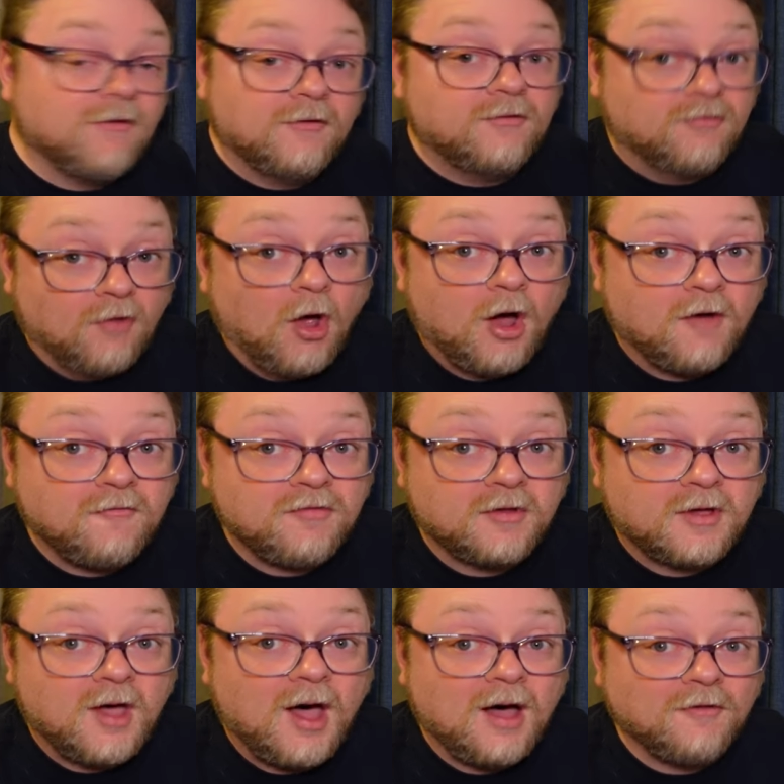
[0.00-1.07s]
it's off the
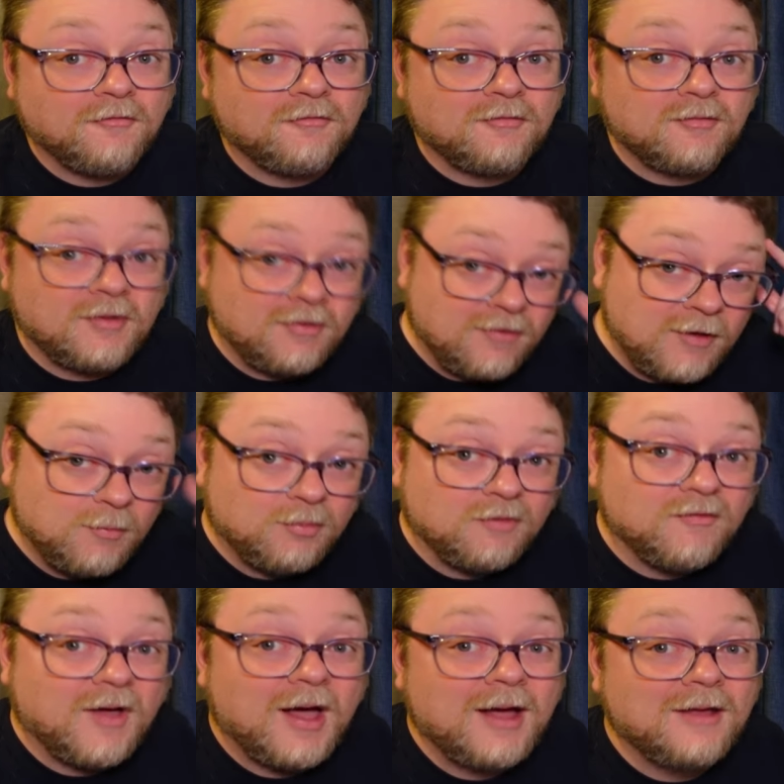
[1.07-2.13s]
cuff. It's
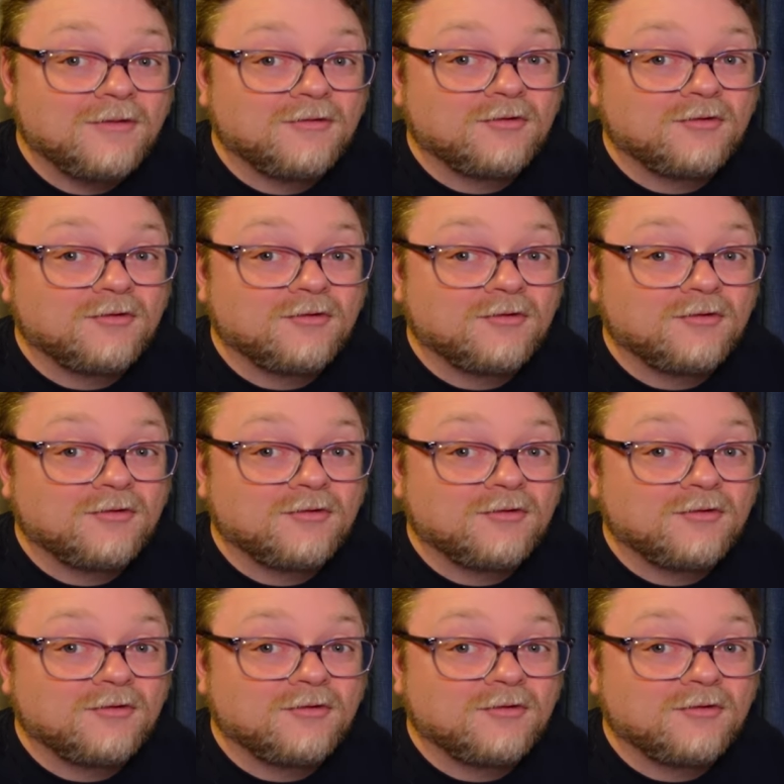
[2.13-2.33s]
improvised.